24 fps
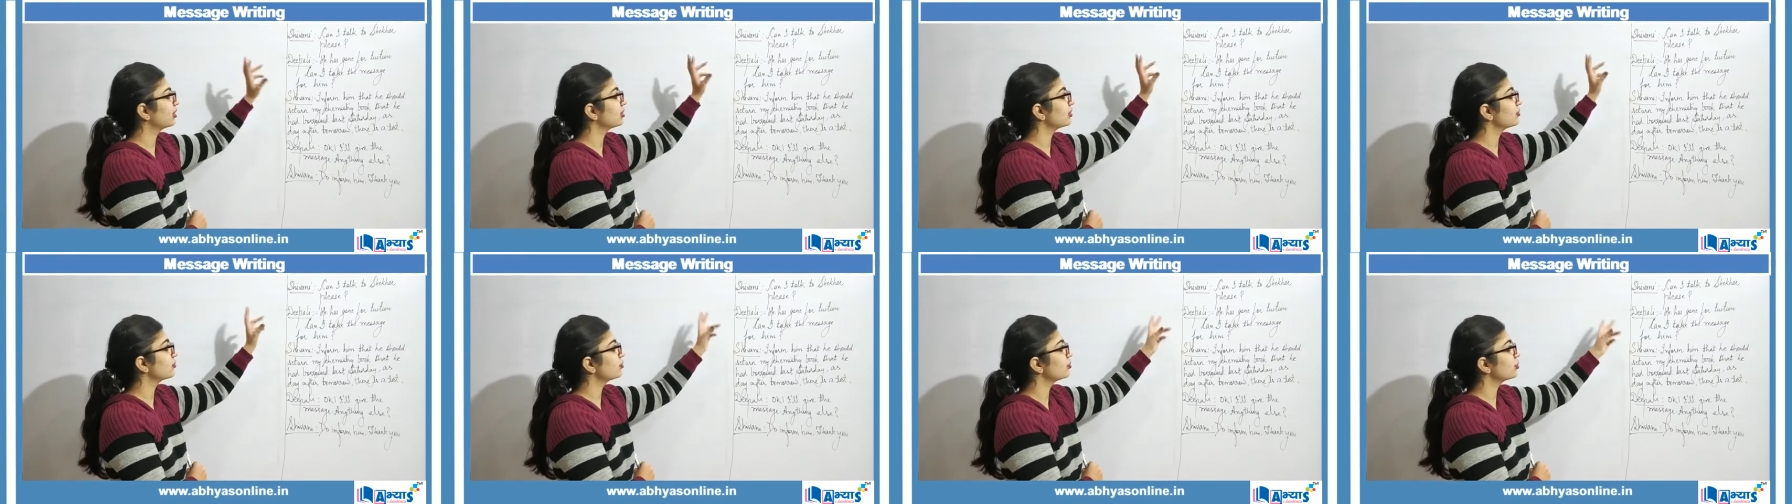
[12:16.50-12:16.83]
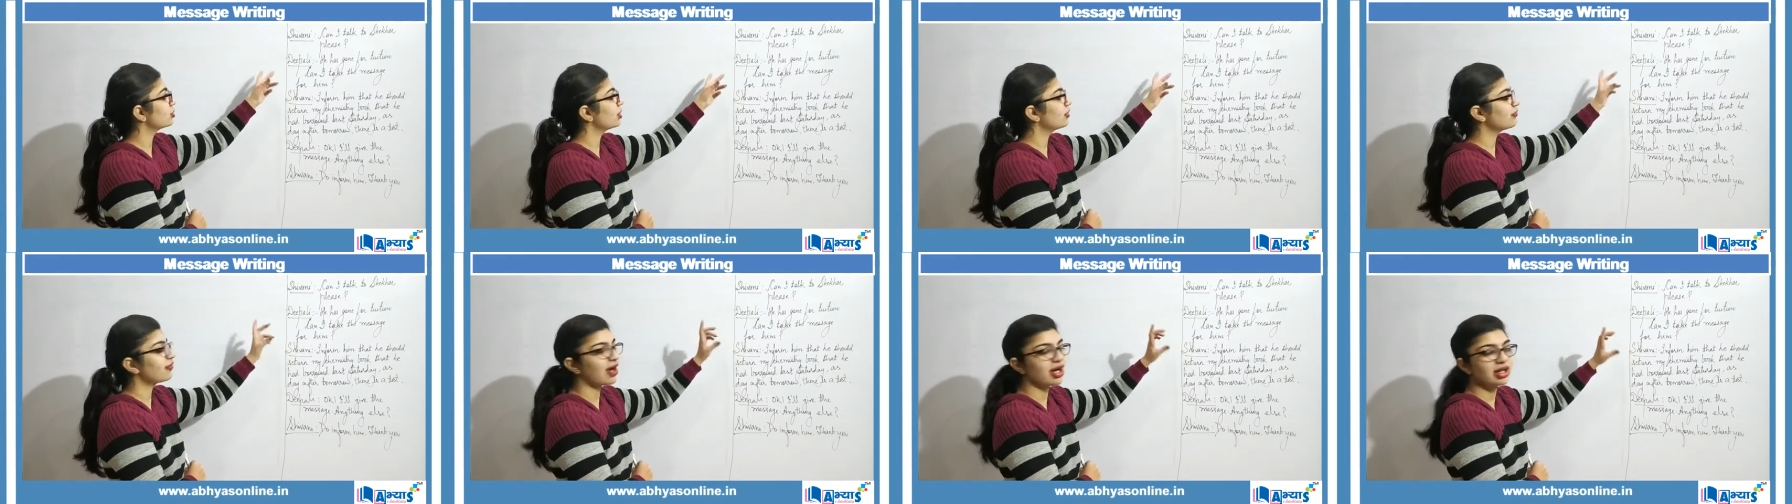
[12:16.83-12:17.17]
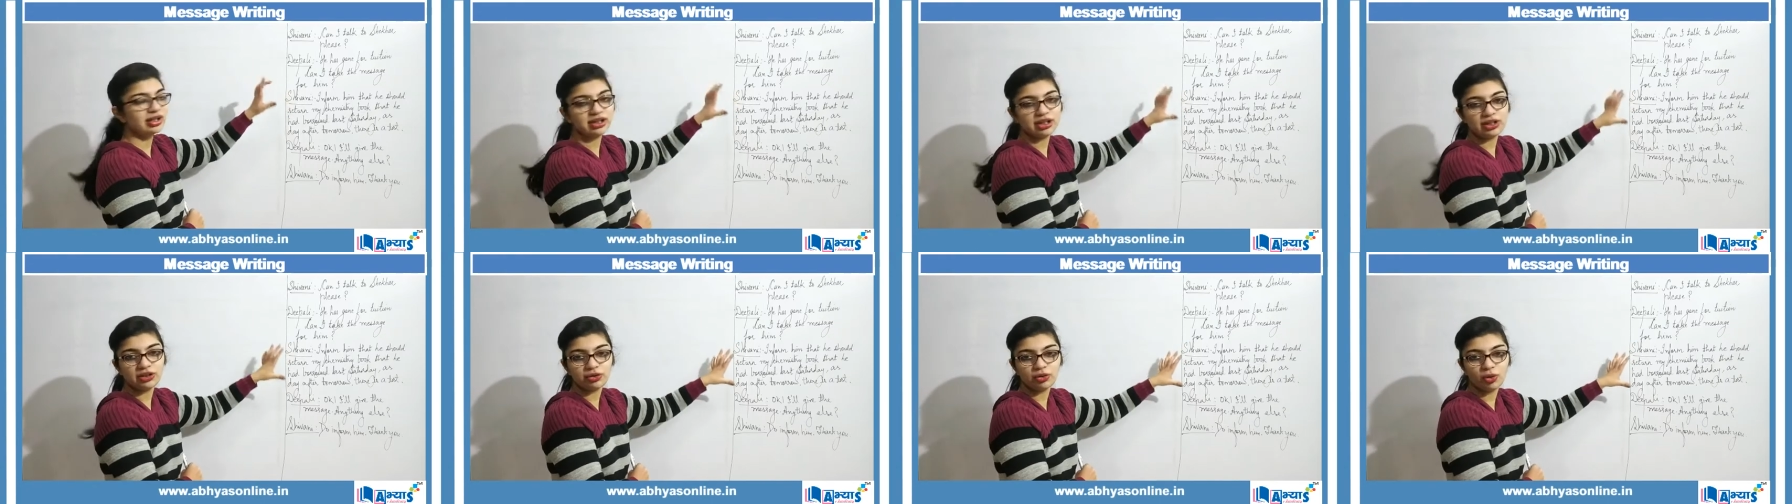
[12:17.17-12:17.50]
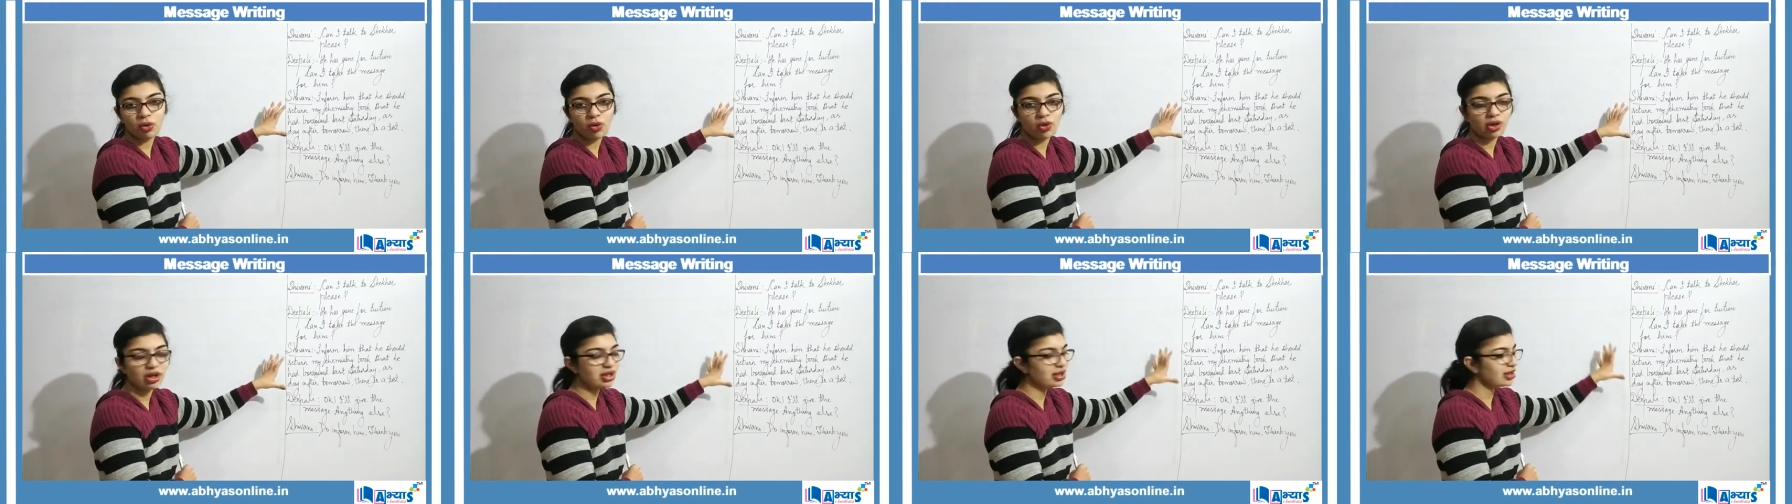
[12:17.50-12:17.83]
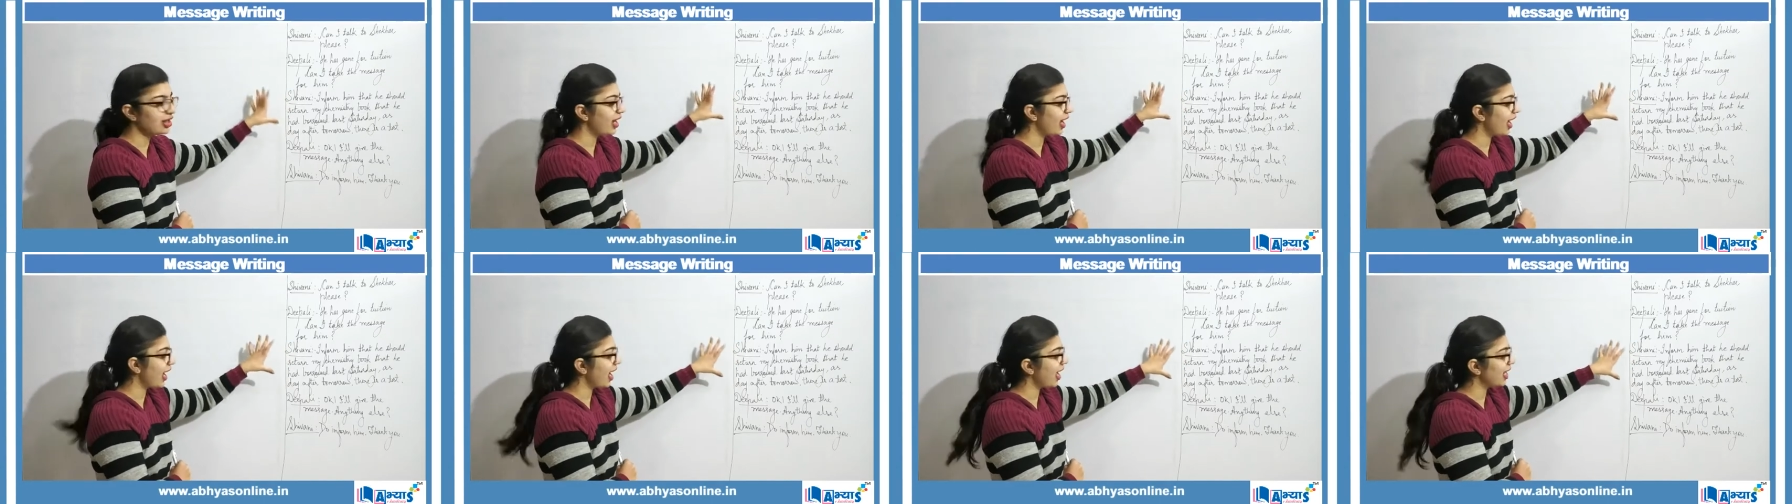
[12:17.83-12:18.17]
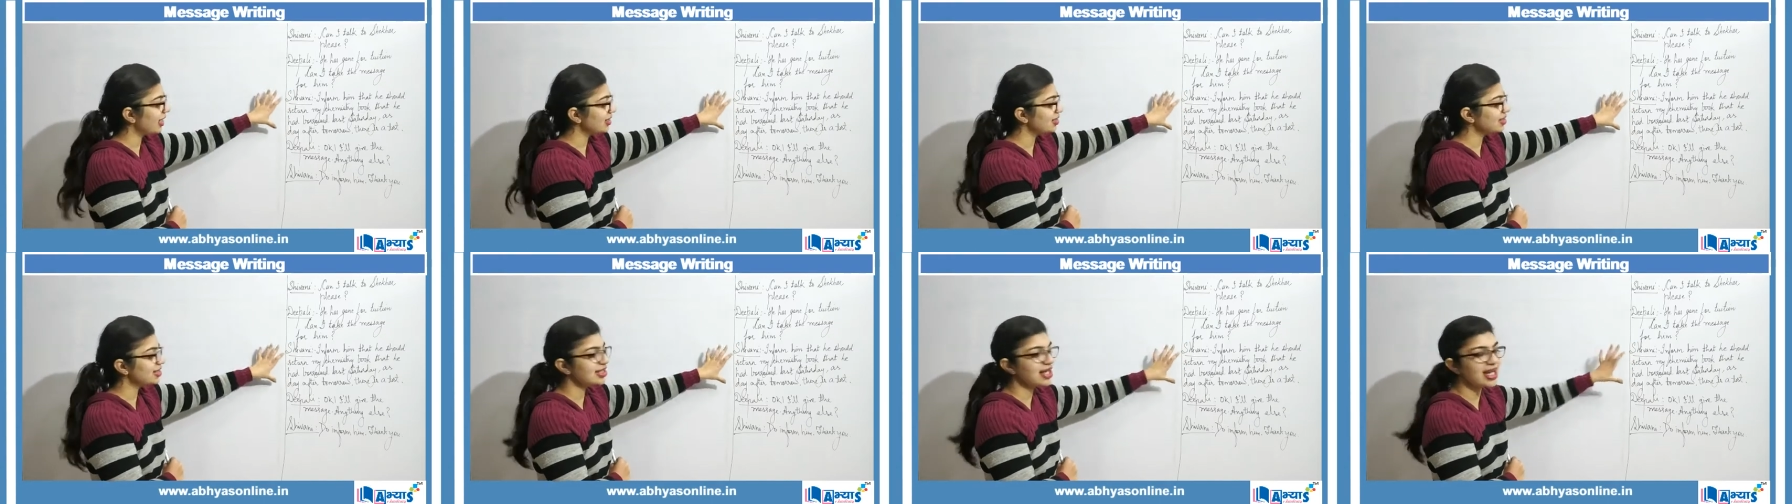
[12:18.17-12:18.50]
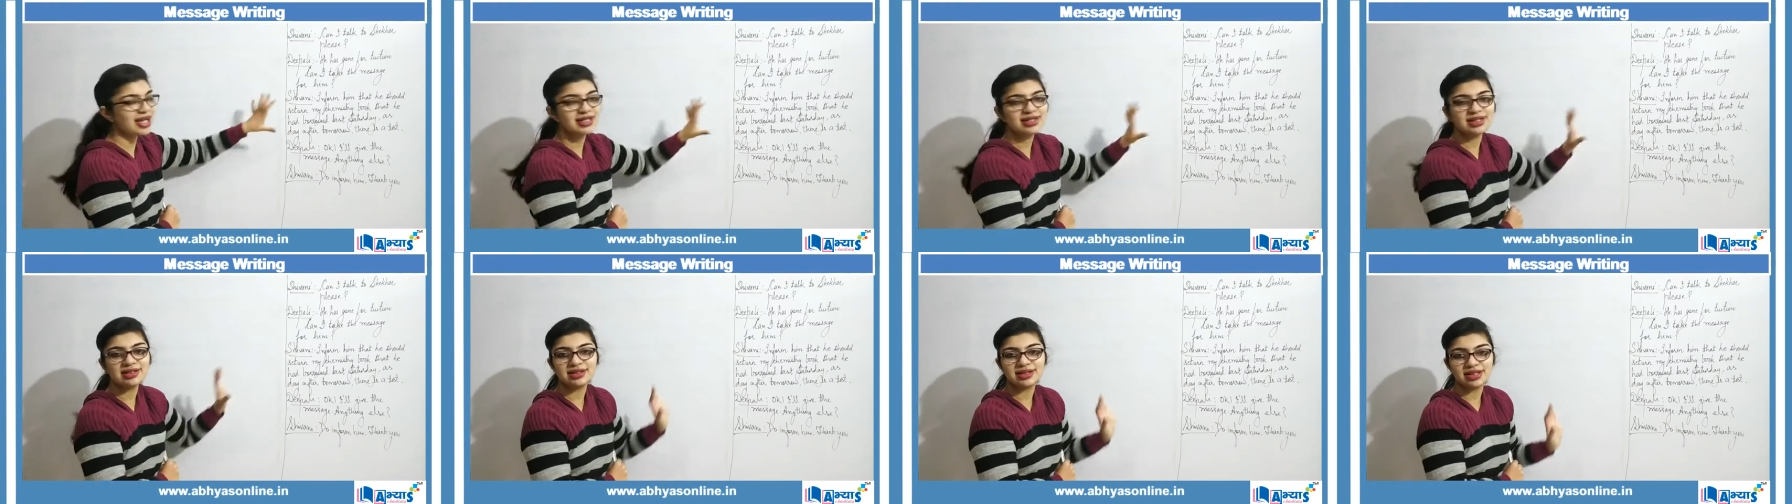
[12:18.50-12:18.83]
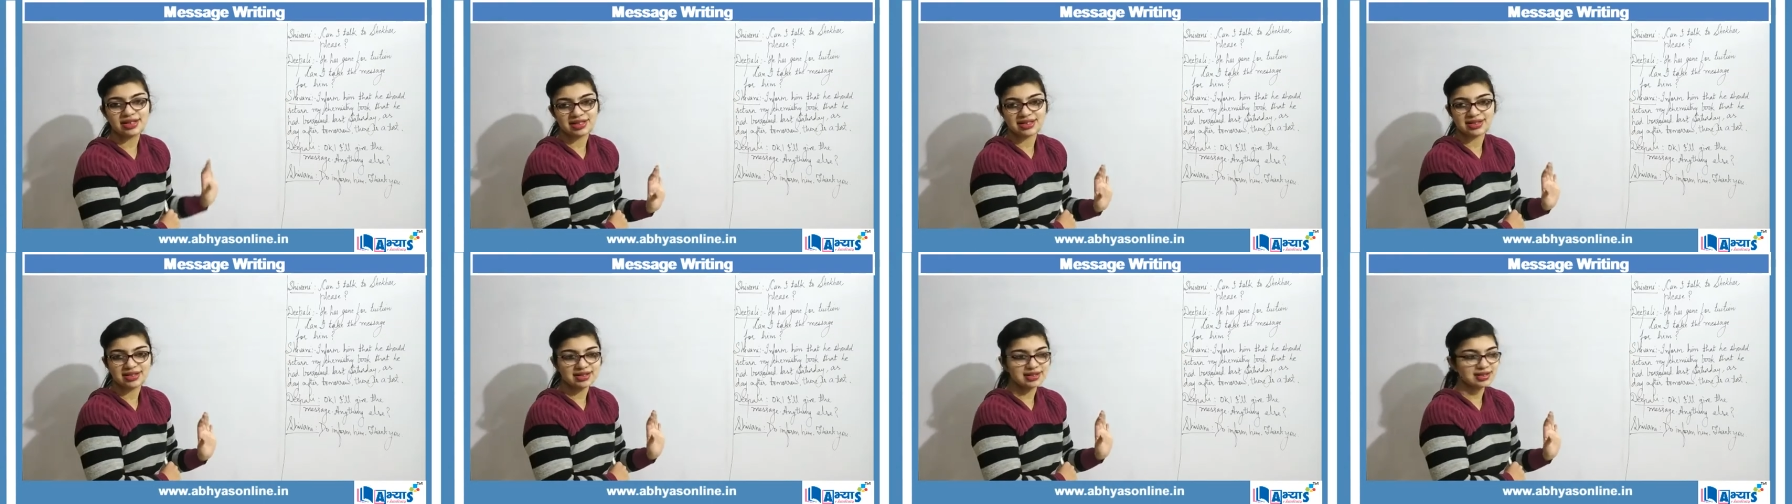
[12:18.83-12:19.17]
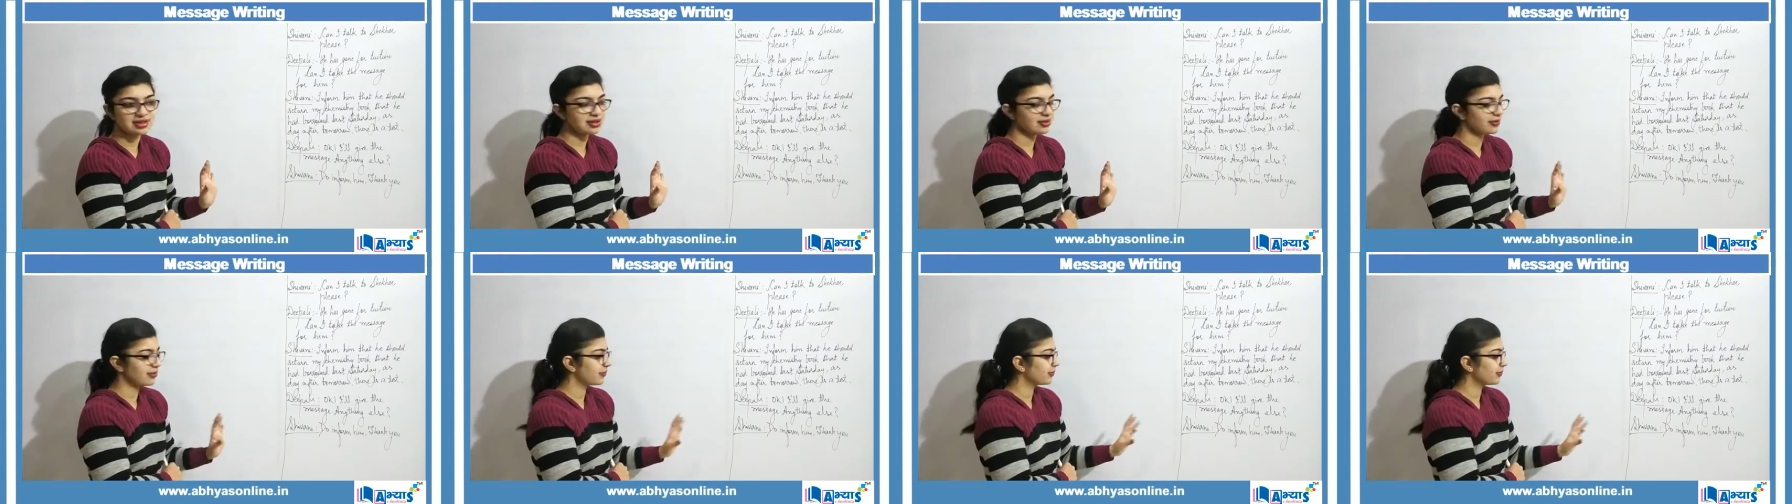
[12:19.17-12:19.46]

Shivani called and said this.